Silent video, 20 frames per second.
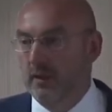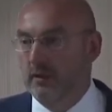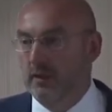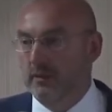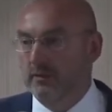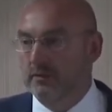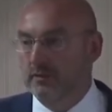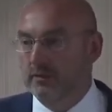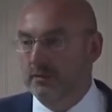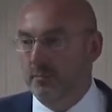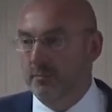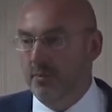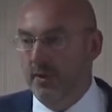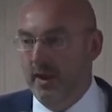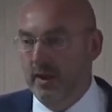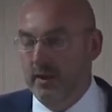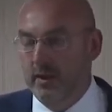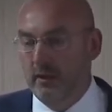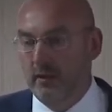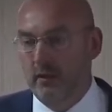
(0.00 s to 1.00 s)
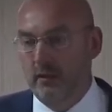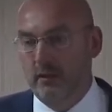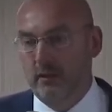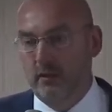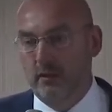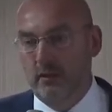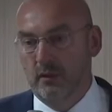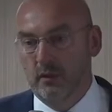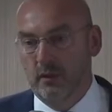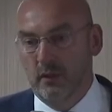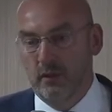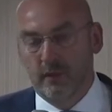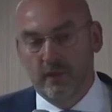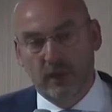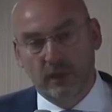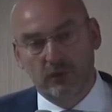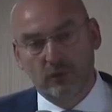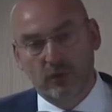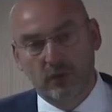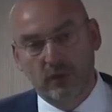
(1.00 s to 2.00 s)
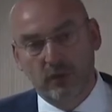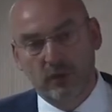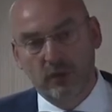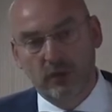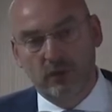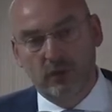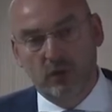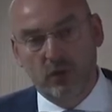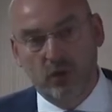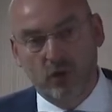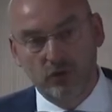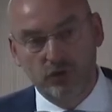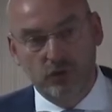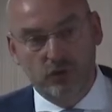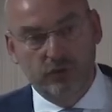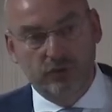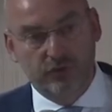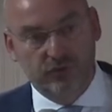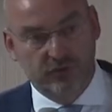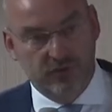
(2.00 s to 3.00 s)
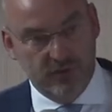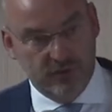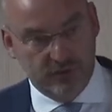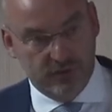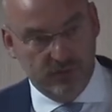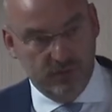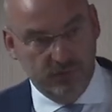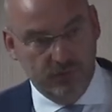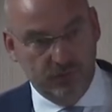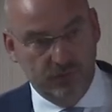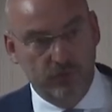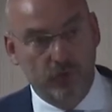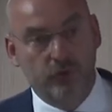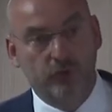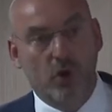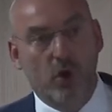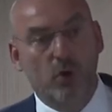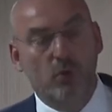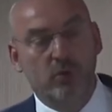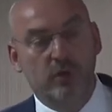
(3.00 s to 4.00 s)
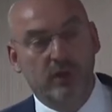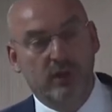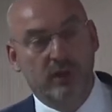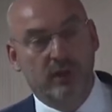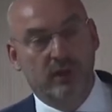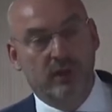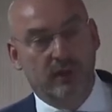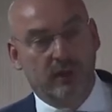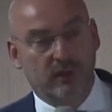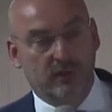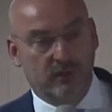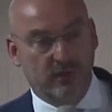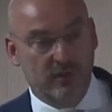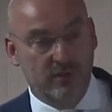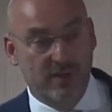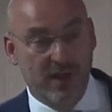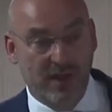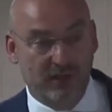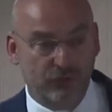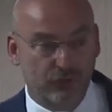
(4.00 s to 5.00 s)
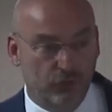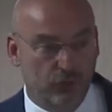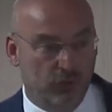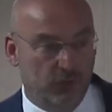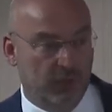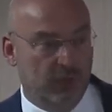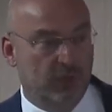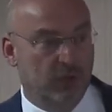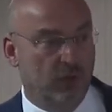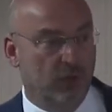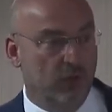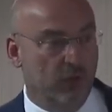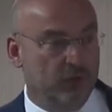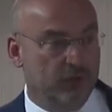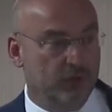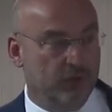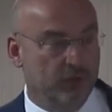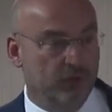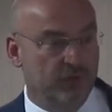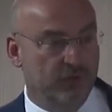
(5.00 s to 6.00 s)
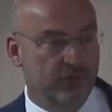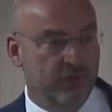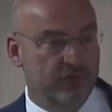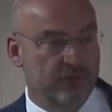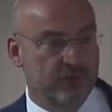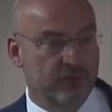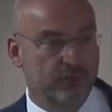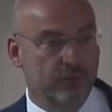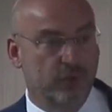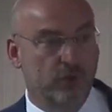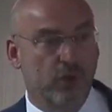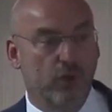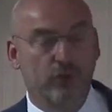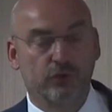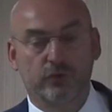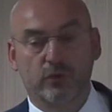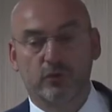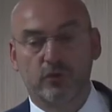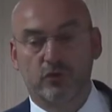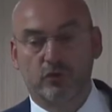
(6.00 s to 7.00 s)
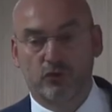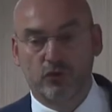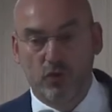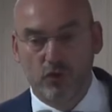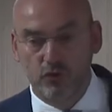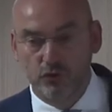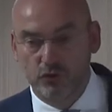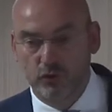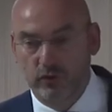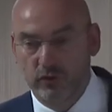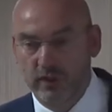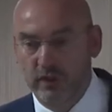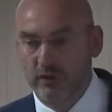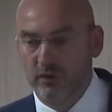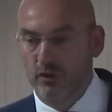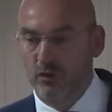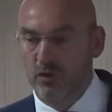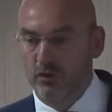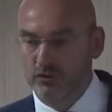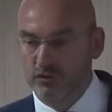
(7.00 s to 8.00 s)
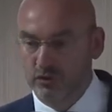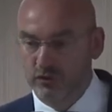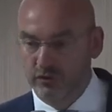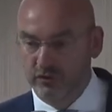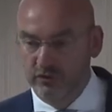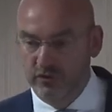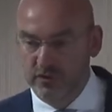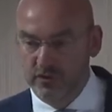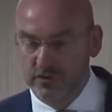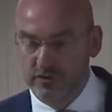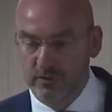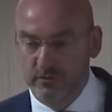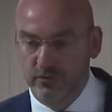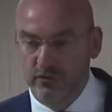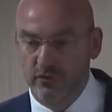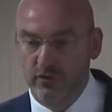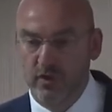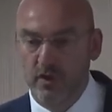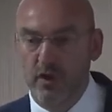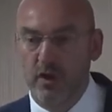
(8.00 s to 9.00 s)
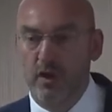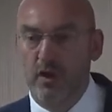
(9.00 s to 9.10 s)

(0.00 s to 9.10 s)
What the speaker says: That's the panic that our ecological systems, not only the natural ecological system, but also the social ecological systems,